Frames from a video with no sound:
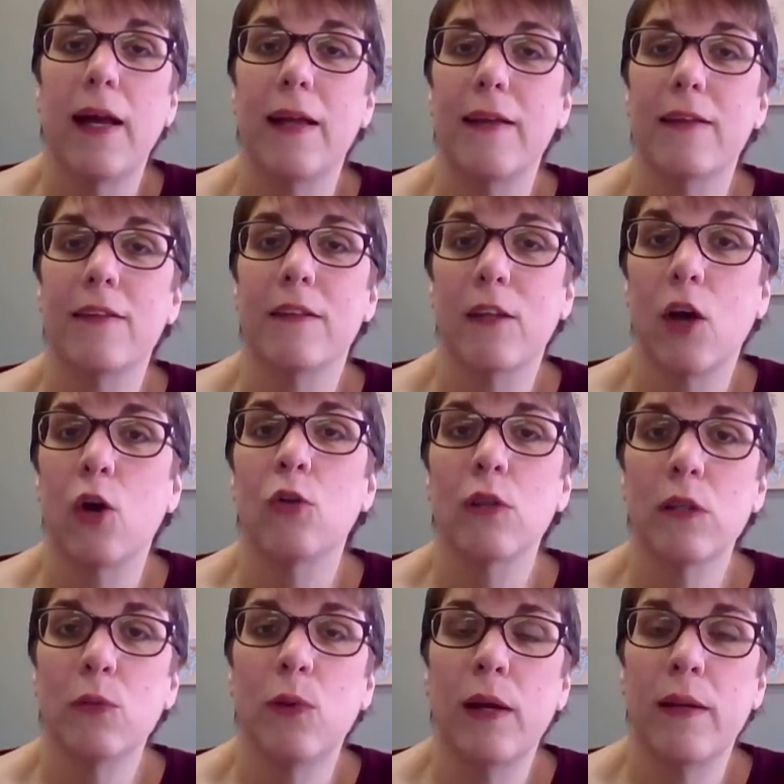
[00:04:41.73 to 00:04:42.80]
And it's the
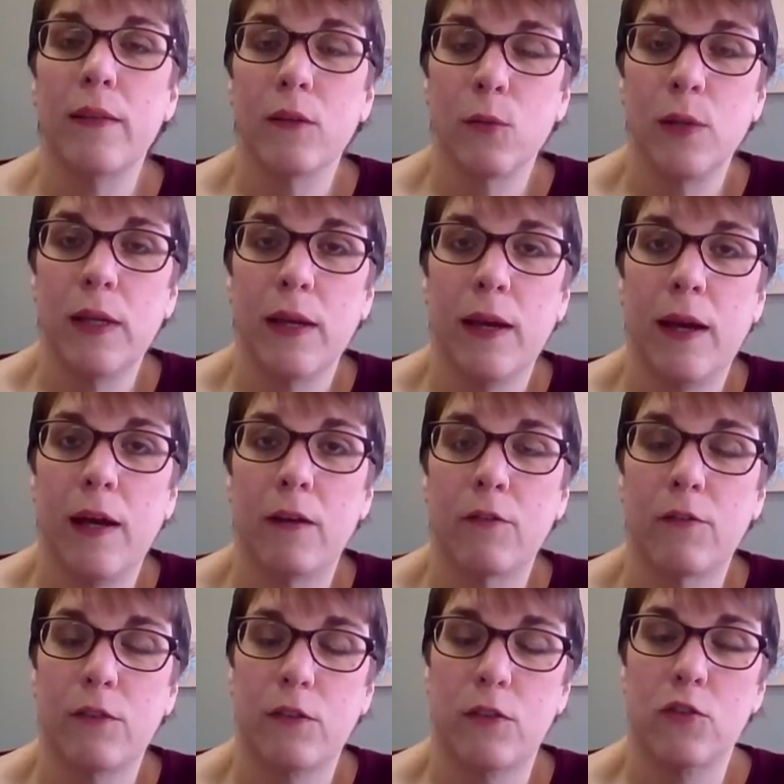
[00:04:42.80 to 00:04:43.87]
only way that we
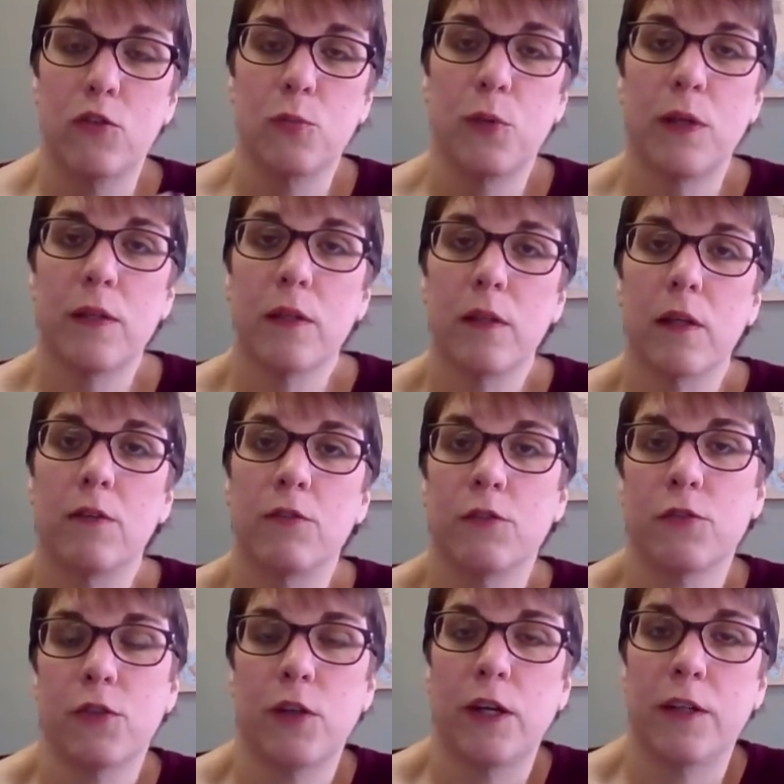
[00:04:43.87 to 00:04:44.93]
have to spread the love
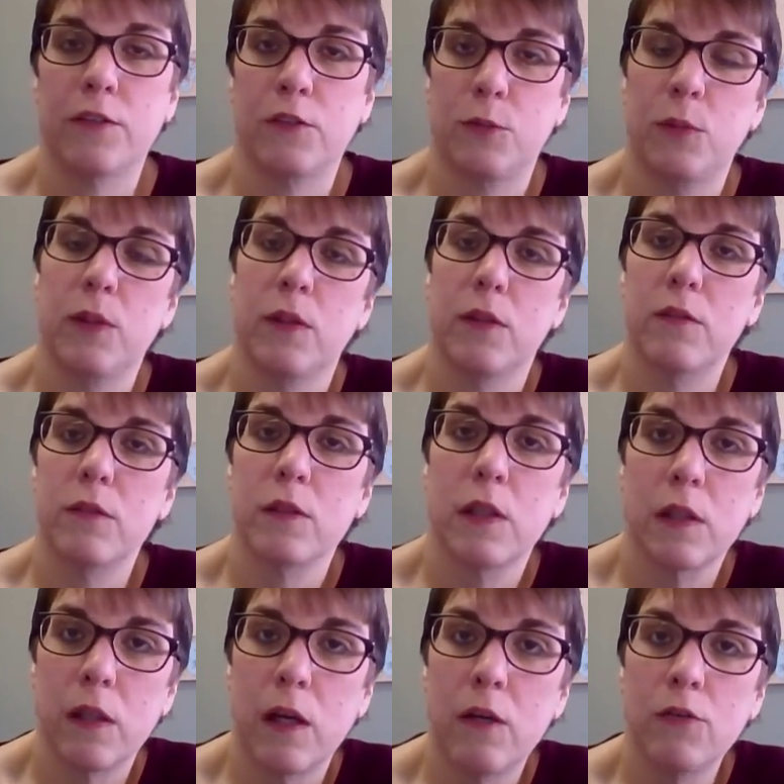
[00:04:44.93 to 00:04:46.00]
of Christ, because the
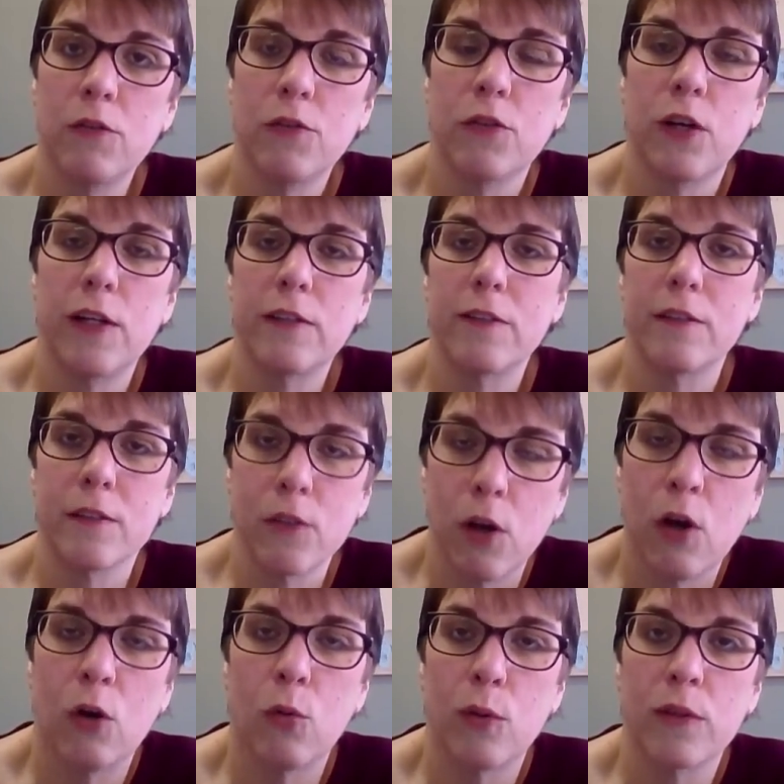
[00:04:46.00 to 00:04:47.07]
love of Christ is
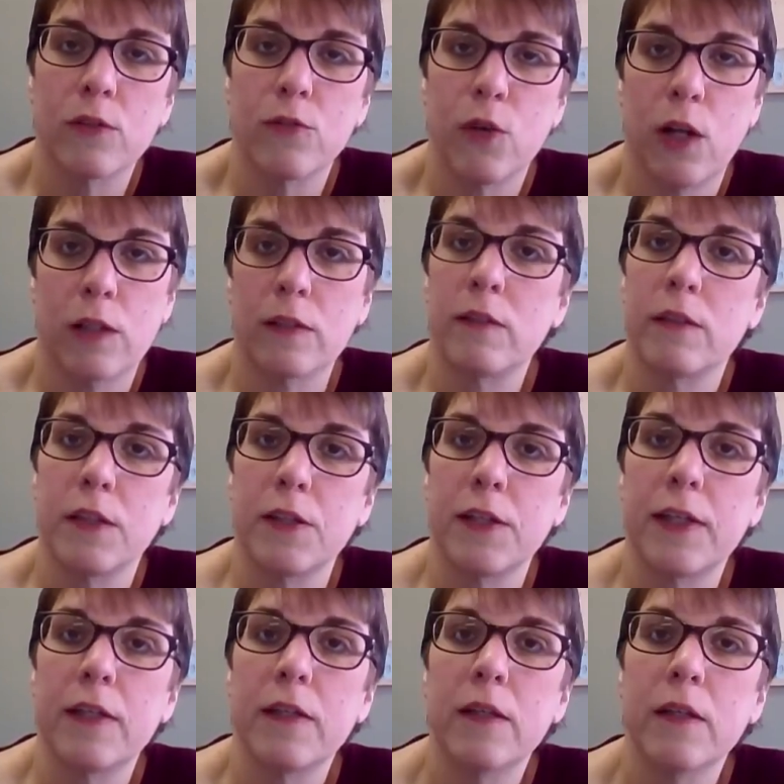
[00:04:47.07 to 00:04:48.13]
always
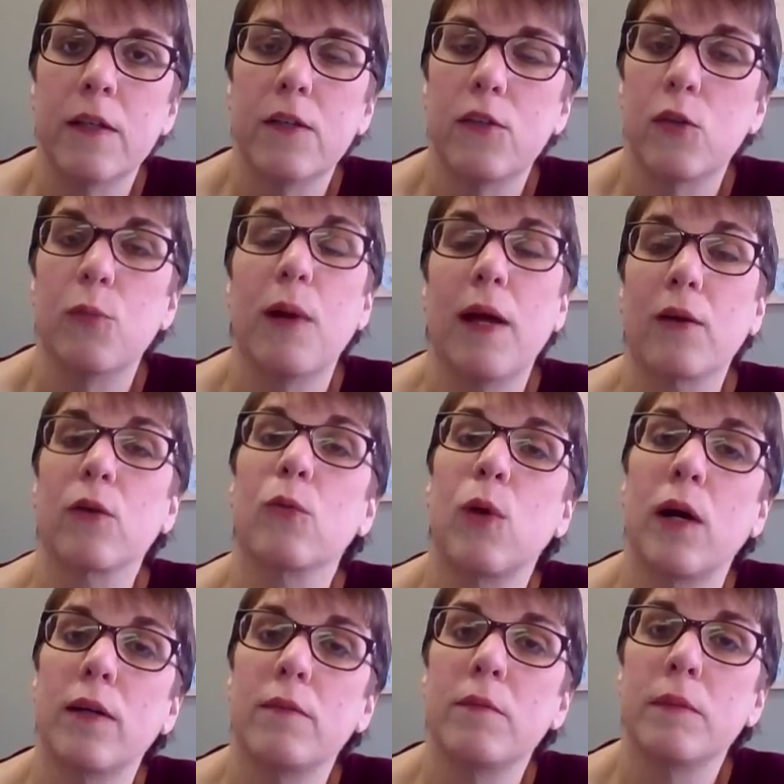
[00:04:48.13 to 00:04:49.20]
voluntary, no matter
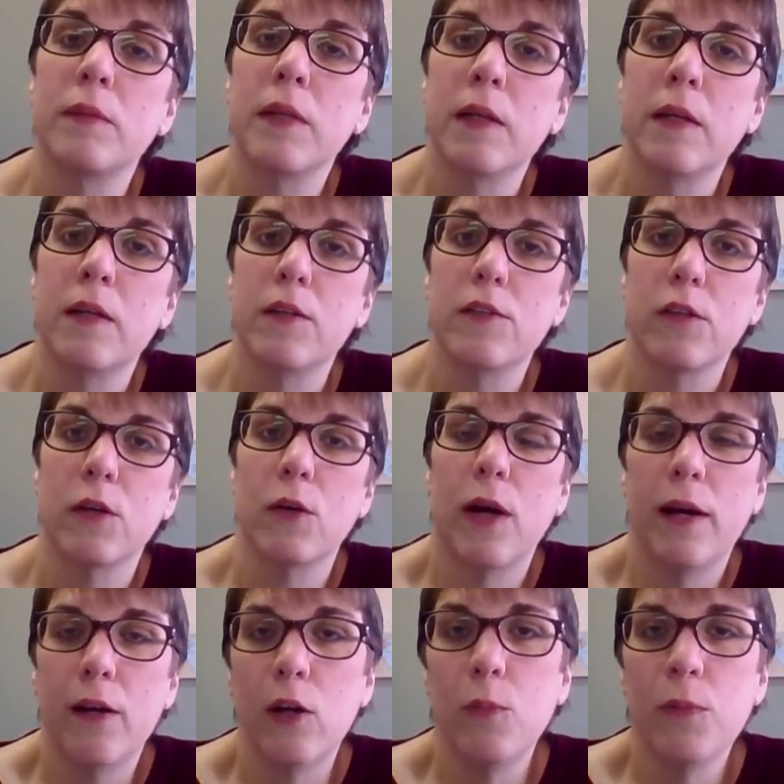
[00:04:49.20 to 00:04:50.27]
what. So
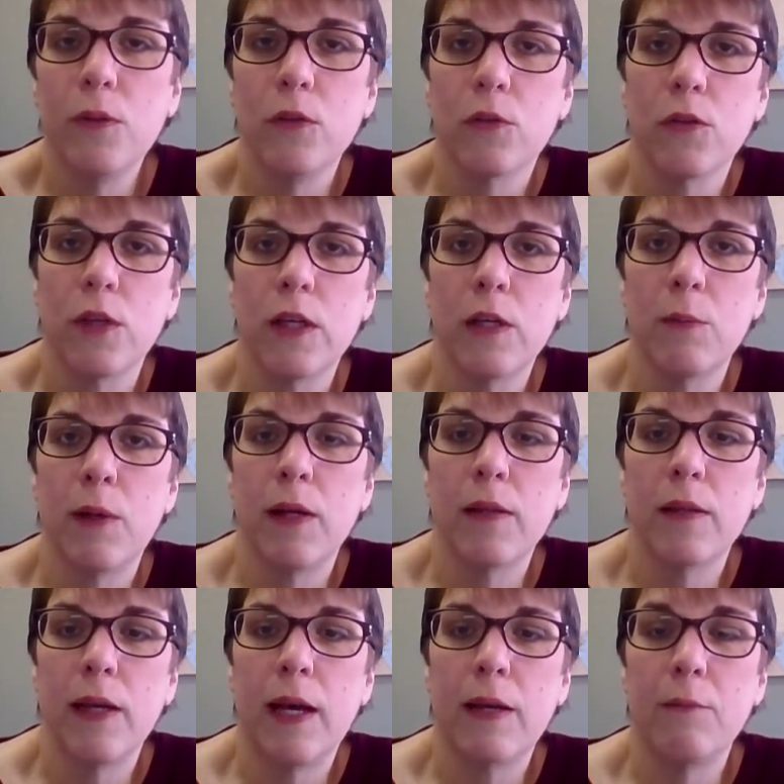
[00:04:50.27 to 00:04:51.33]
I hope that you'll think
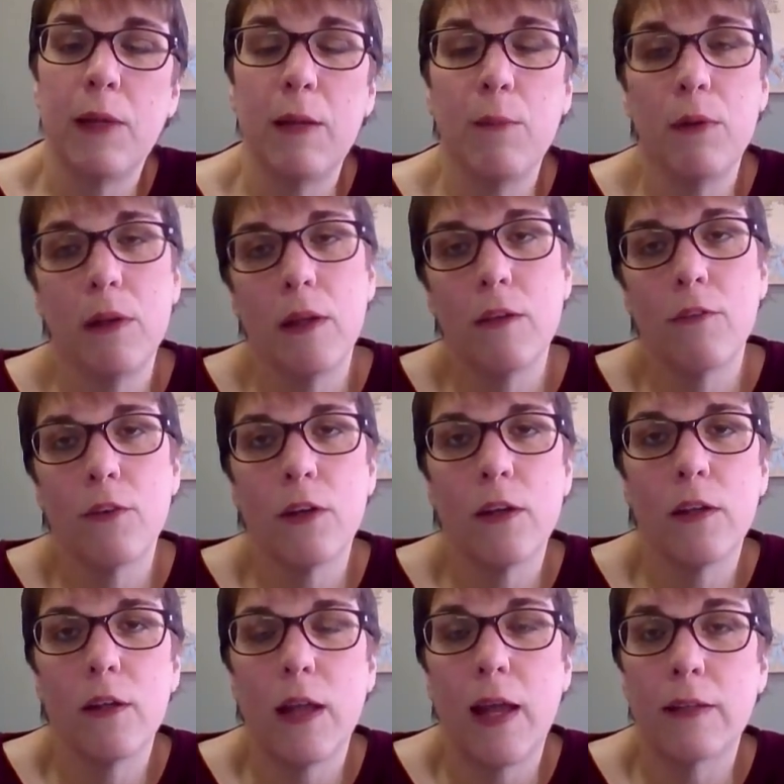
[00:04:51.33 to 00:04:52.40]
about that. Maybe
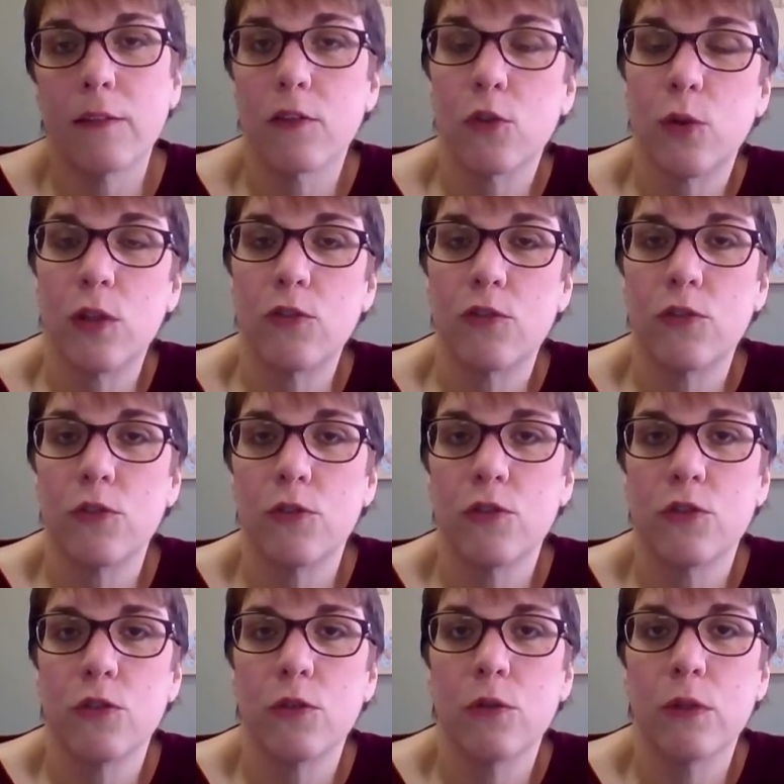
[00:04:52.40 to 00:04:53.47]
even ask a question or
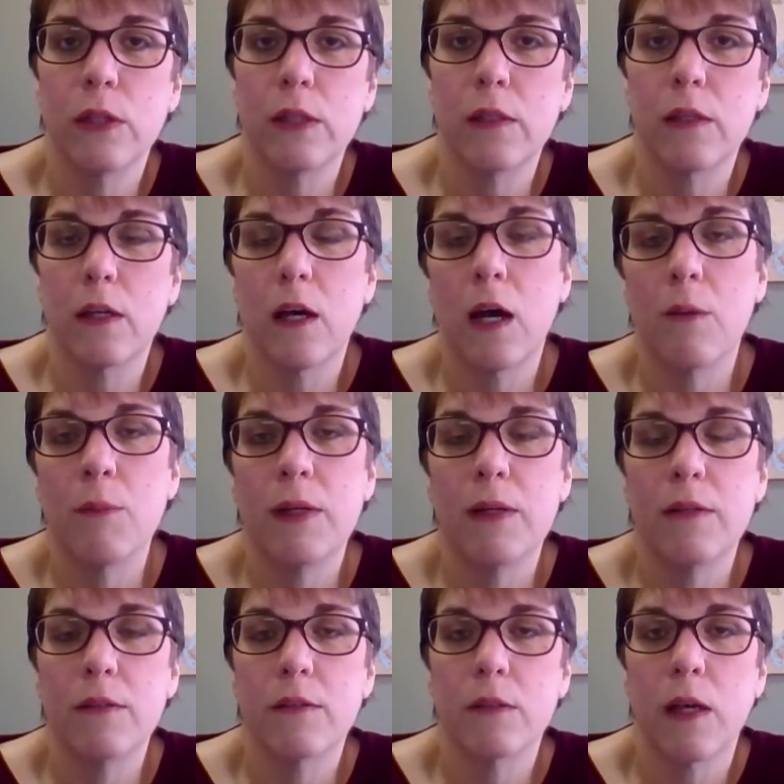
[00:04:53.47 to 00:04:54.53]
two in the
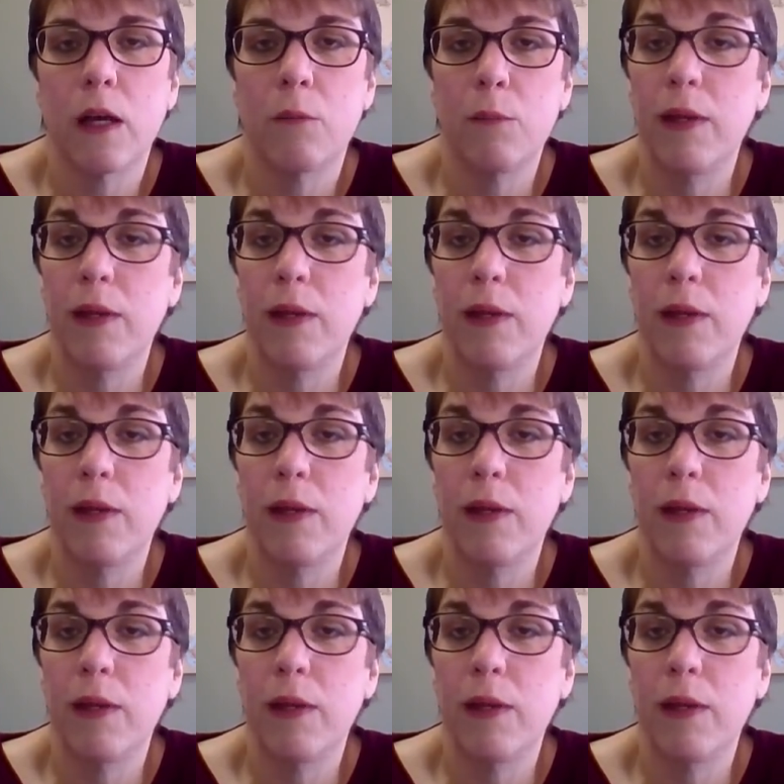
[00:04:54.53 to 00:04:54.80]
comments.